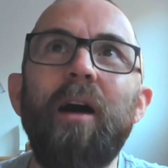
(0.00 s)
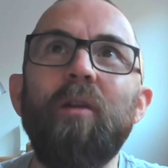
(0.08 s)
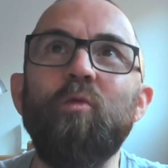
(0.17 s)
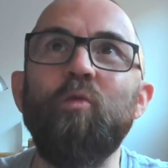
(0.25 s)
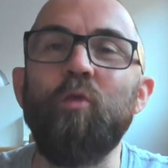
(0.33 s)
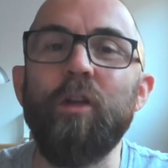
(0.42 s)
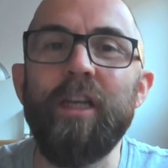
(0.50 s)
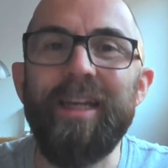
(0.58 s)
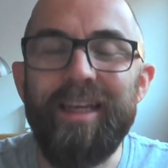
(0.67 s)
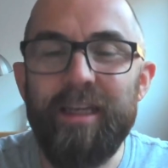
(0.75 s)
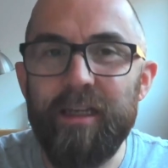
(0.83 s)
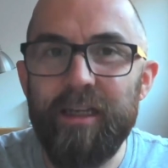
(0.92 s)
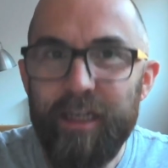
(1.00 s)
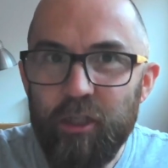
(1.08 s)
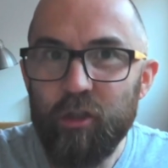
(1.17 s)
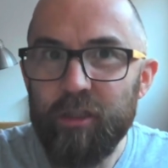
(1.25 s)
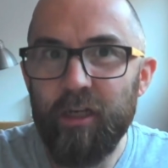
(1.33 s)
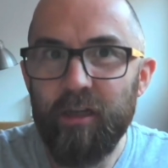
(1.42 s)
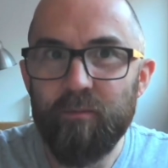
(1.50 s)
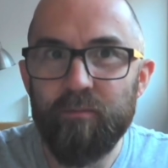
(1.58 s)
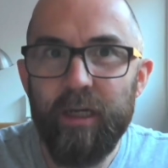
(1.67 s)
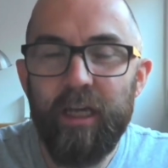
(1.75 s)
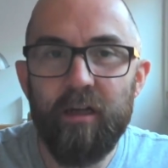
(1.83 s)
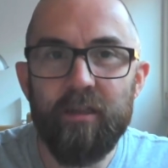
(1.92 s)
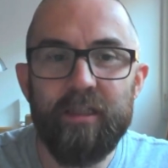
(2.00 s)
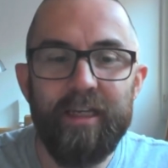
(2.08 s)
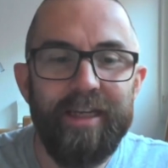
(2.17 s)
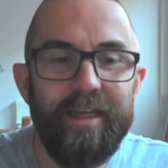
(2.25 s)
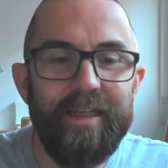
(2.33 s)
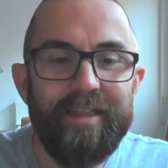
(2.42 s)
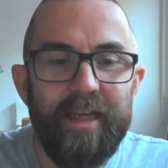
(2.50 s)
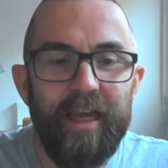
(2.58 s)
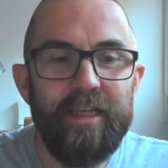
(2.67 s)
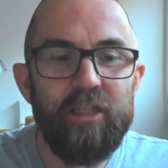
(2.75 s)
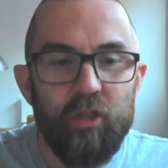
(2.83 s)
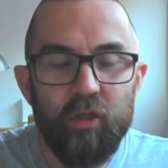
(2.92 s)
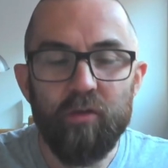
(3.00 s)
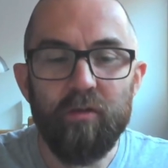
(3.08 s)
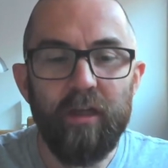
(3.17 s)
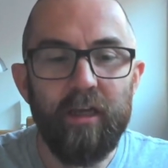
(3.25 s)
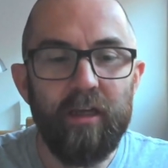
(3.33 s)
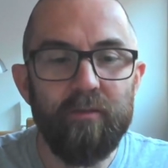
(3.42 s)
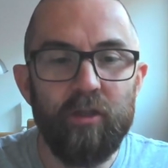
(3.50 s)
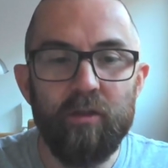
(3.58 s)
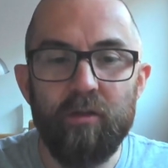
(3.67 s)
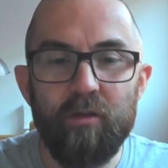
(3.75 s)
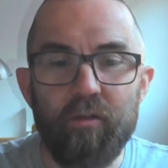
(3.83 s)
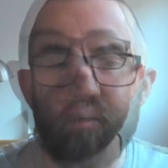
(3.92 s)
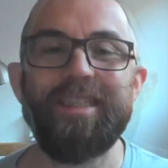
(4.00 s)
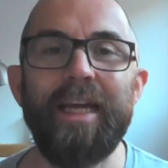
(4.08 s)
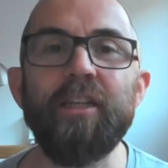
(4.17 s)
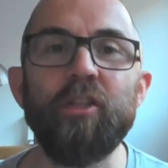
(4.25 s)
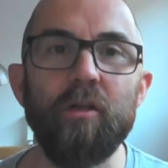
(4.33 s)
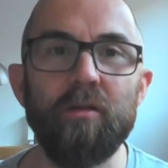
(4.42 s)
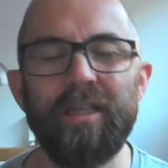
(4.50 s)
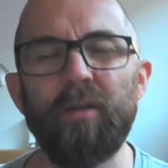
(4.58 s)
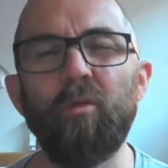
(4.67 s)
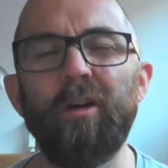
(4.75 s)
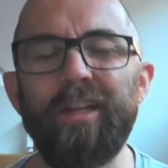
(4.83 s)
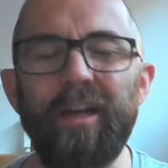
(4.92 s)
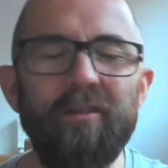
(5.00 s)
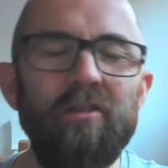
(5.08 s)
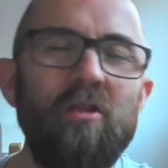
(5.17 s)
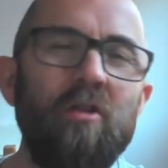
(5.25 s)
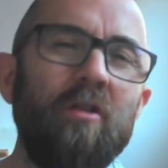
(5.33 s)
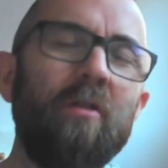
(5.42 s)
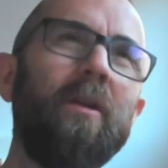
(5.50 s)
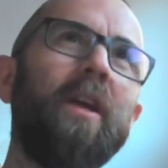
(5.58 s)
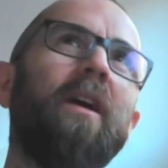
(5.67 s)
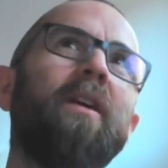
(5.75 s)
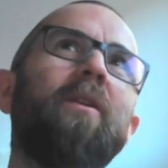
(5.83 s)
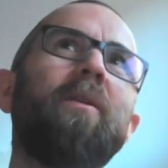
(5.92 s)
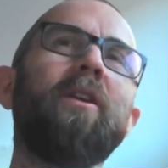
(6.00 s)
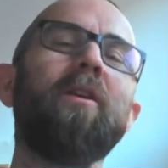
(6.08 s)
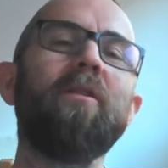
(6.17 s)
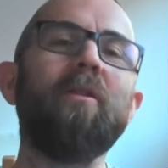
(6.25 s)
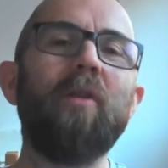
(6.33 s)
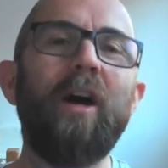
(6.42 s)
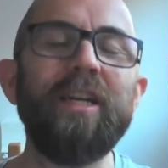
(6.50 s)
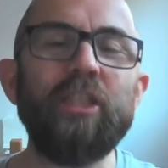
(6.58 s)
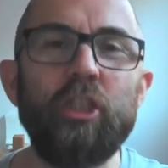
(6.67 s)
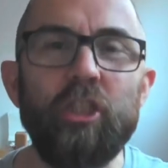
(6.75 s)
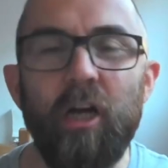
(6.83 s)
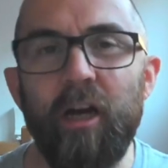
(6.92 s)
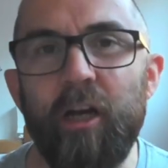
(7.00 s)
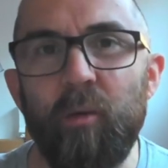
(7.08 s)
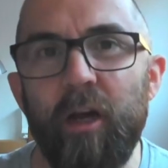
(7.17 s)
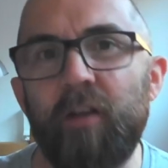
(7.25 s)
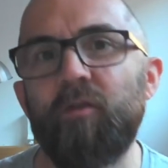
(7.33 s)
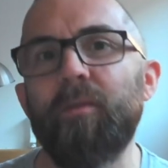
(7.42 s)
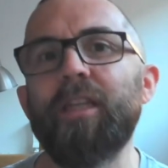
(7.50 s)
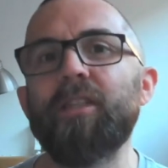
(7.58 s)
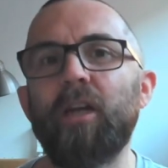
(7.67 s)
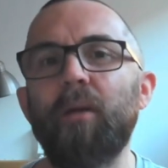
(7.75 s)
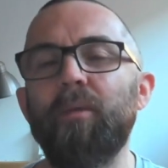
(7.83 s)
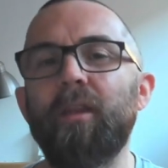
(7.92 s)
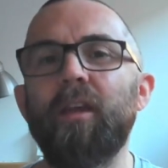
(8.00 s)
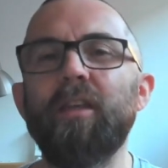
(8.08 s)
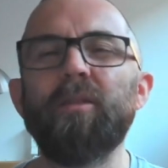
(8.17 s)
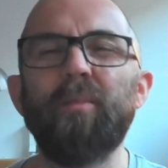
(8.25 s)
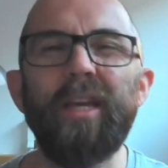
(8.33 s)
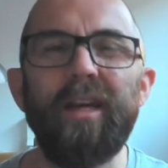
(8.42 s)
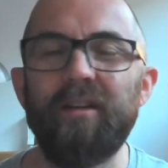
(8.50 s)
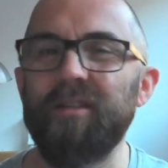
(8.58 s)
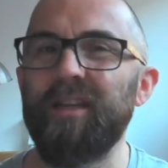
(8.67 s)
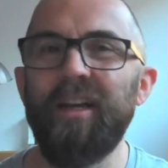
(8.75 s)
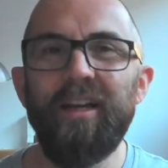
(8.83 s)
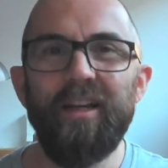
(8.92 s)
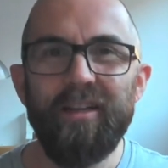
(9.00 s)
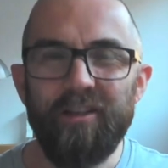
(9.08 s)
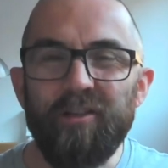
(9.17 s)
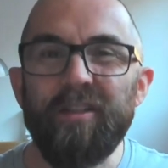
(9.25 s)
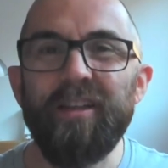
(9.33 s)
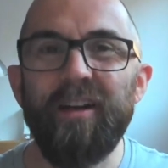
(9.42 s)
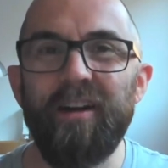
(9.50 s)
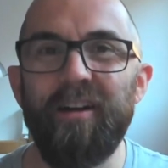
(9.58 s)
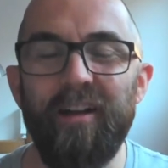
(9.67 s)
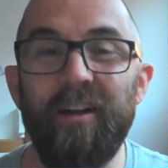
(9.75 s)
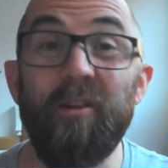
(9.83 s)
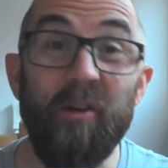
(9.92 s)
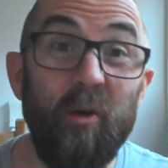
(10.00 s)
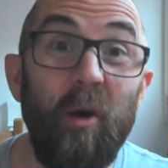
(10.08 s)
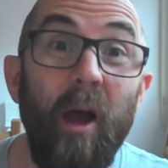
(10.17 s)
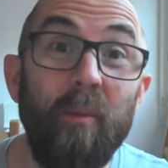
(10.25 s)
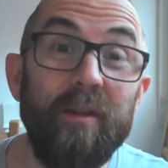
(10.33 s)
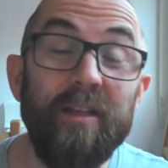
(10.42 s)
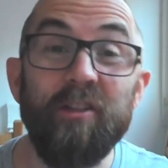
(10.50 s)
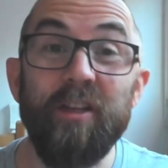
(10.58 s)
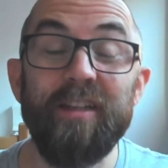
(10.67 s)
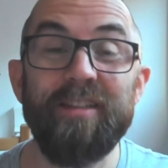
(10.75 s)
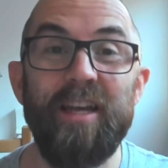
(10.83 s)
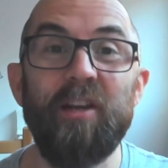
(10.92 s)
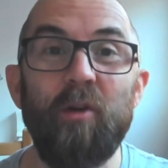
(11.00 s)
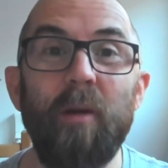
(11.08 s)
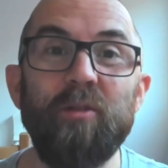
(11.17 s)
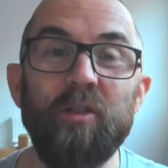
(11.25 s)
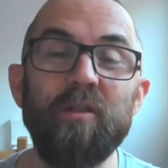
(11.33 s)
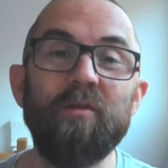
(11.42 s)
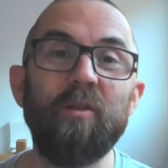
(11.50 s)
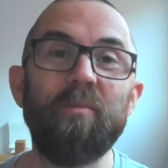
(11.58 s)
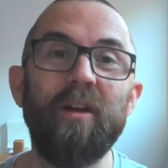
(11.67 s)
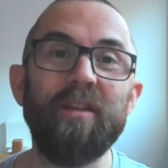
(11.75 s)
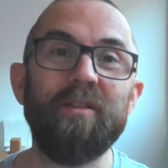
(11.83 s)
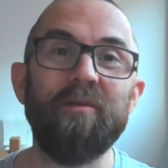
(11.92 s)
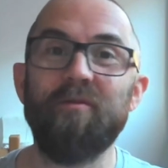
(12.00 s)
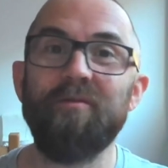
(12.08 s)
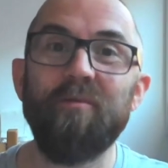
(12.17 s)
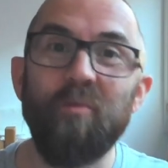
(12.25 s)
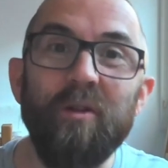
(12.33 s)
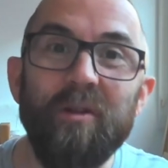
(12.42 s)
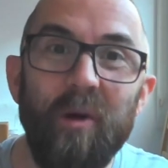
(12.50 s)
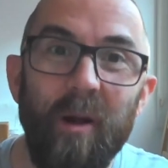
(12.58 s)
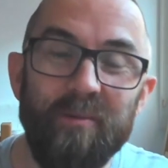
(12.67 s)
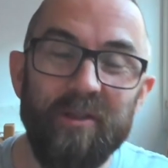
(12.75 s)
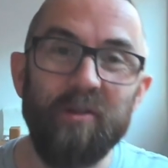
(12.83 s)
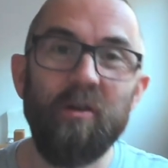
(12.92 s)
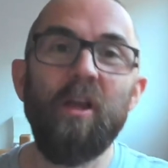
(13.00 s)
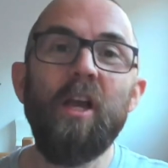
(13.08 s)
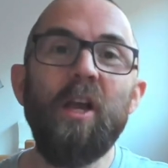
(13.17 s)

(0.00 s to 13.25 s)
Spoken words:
really interesting because it is a tool that gives you 10 tools in one. Now, normally, I know, I shy away from these type of things because usually they're a load of crap that you get 10 crap tools for the price of one crap tool.